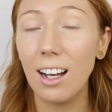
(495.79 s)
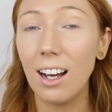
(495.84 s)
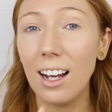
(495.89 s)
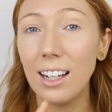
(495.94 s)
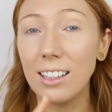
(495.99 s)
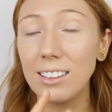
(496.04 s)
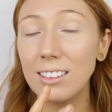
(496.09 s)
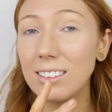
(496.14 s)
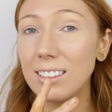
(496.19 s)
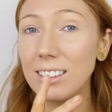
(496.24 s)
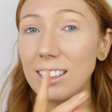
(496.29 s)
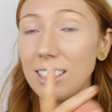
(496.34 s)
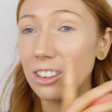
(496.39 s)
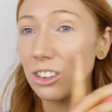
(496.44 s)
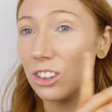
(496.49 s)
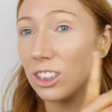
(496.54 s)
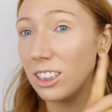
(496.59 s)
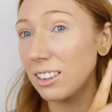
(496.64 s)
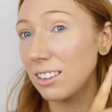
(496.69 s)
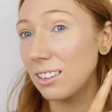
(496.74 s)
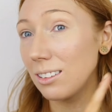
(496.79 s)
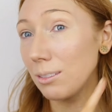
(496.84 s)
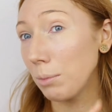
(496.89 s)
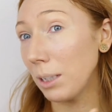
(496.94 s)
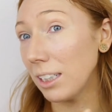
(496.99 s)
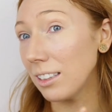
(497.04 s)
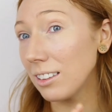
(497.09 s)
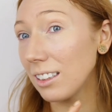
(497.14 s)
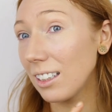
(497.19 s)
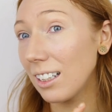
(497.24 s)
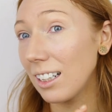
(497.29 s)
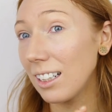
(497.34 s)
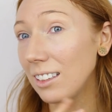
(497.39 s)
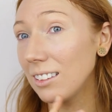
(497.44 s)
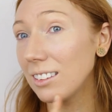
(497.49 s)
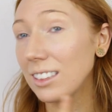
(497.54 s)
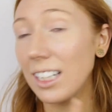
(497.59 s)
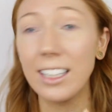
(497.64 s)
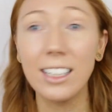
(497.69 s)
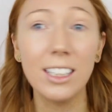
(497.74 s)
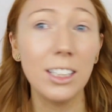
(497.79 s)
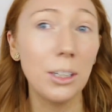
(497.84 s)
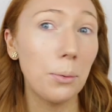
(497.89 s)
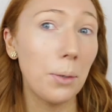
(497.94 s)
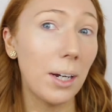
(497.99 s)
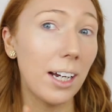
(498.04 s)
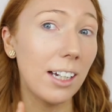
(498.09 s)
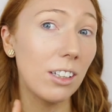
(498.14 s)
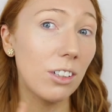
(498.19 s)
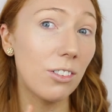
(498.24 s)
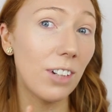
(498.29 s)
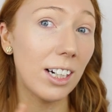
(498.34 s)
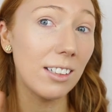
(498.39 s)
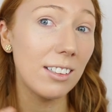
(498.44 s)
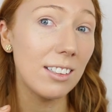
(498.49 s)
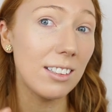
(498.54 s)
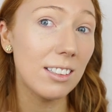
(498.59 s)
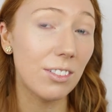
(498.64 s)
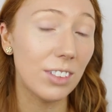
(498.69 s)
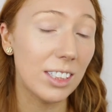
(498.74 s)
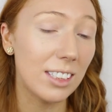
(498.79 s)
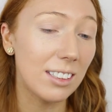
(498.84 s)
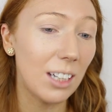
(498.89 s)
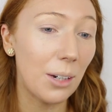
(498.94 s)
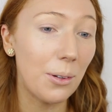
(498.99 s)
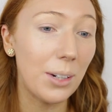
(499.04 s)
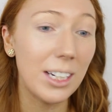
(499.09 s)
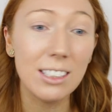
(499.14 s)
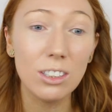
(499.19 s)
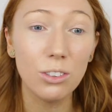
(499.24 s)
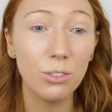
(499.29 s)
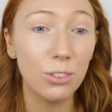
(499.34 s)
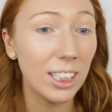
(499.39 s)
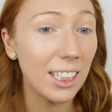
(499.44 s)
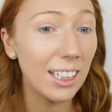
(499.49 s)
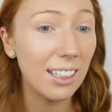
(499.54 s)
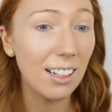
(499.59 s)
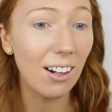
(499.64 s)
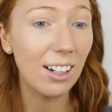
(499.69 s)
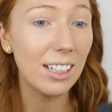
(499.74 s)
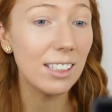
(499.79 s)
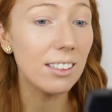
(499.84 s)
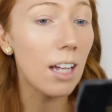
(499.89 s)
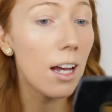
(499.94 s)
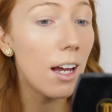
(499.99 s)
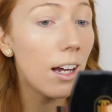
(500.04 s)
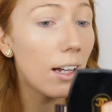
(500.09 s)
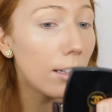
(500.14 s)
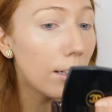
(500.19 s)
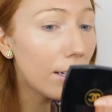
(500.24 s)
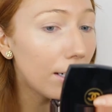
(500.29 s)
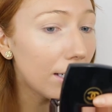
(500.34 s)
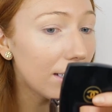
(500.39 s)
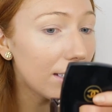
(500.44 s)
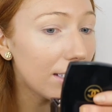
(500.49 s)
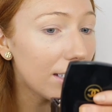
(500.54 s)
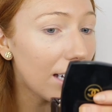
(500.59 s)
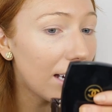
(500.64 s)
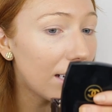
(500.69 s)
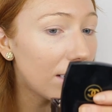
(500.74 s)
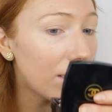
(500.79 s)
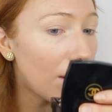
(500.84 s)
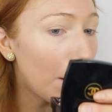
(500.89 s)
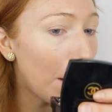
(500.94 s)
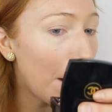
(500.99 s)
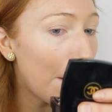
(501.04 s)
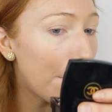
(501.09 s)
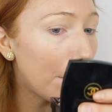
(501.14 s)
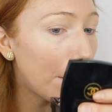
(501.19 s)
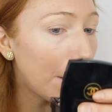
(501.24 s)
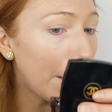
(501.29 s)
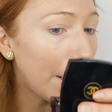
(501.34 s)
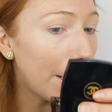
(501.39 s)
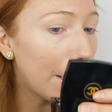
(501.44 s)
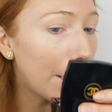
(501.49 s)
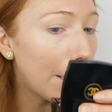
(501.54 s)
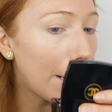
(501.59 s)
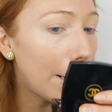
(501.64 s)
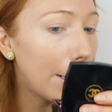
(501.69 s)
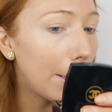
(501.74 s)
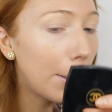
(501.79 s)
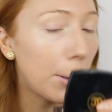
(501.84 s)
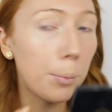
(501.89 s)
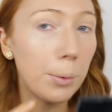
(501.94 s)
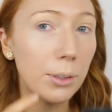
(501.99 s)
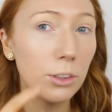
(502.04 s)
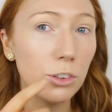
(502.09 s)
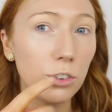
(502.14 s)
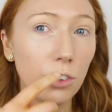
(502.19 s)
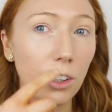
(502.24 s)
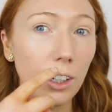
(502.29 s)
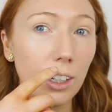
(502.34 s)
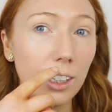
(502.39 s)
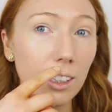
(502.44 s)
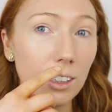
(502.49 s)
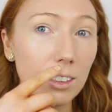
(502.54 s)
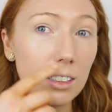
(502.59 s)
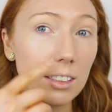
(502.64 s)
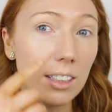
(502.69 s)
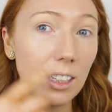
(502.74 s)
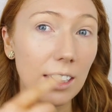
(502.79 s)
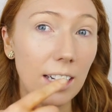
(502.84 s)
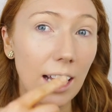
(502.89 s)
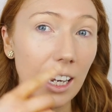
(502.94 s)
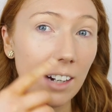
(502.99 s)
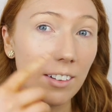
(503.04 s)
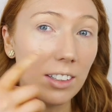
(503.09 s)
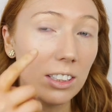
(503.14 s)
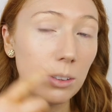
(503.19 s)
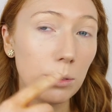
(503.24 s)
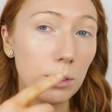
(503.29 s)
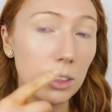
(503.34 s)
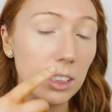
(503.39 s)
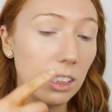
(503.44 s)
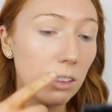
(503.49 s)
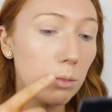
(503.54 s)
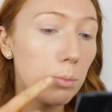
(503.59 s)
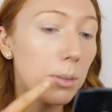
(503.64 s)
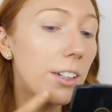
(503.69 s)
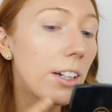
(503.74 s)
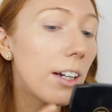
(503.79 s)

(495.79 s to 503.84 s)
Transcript: and it's just basically taking away the redness of it. So it's really nice. Like I said, I am looking a little bit dry on certain areas, so underneath my